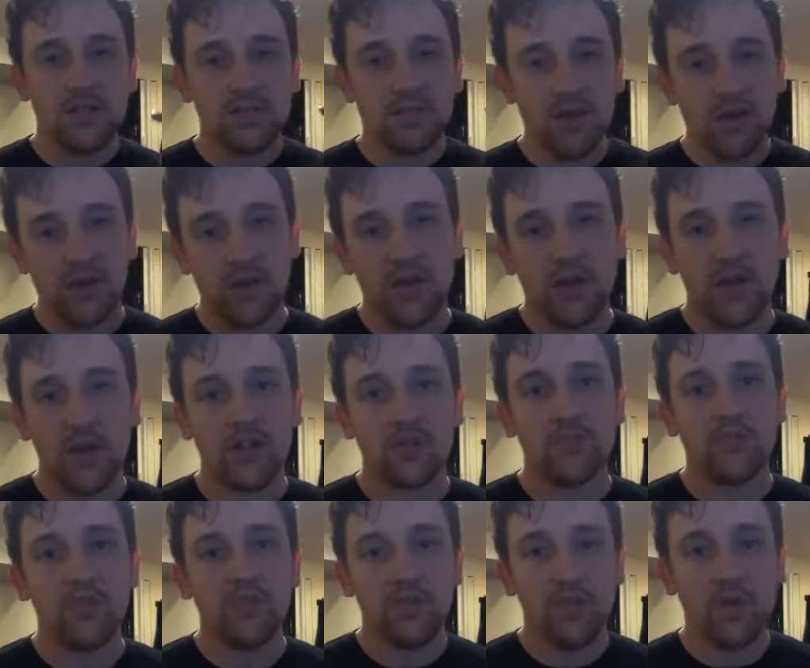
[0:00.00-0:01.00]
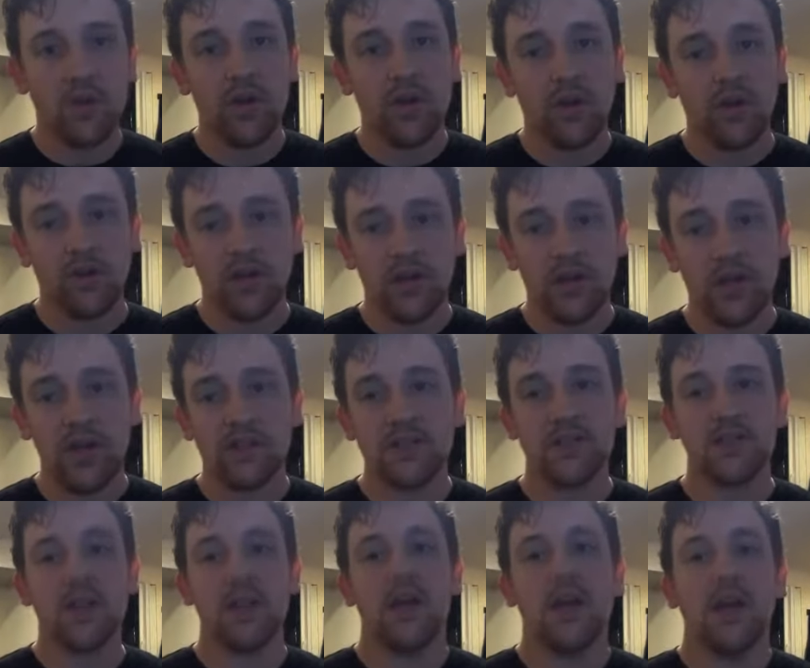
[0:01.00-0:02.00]
middle knowledge before He creates?
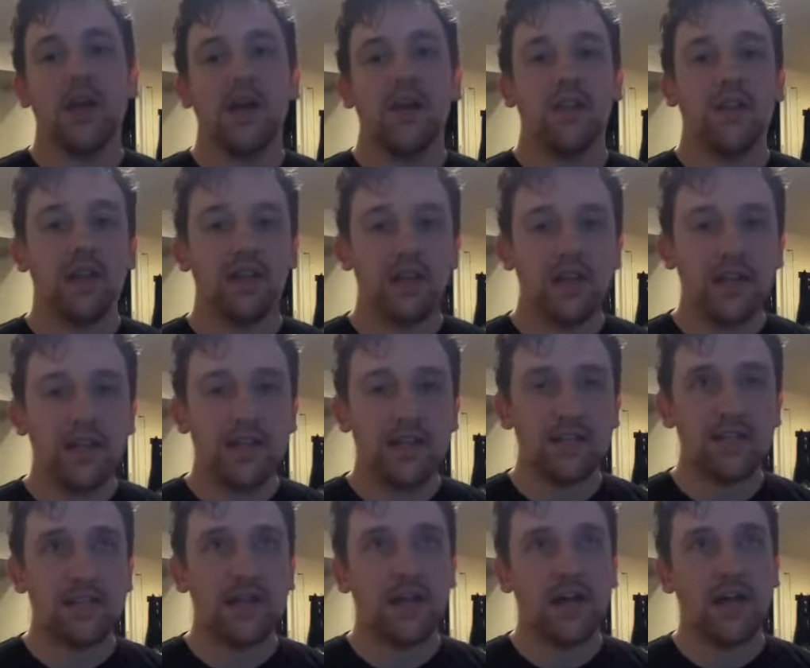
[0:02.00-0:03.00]
The idea is that